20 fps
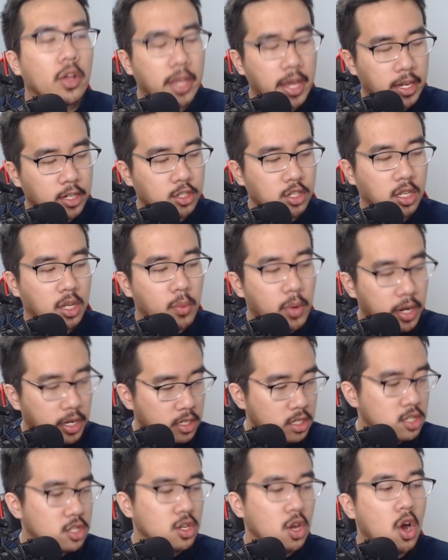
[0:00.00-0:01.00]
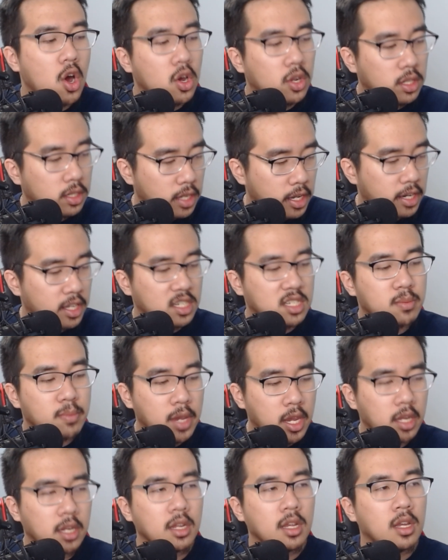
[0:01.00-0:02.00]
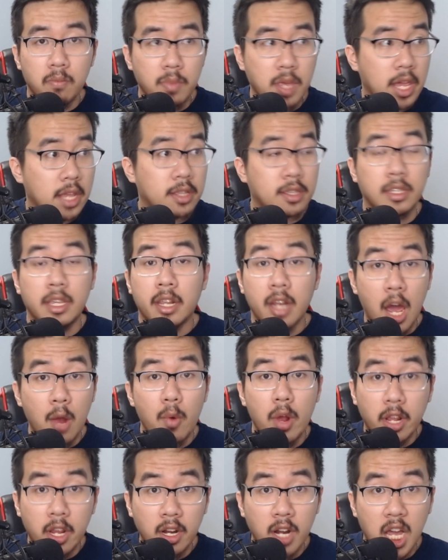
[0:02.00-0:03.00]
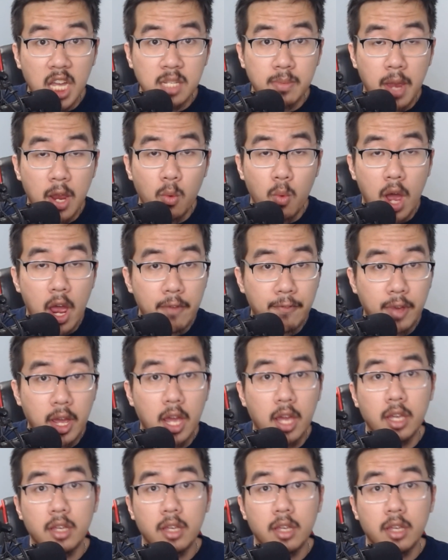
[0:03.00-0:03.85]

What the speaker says: Linux Mint, it did not recognize my Wi-Fi.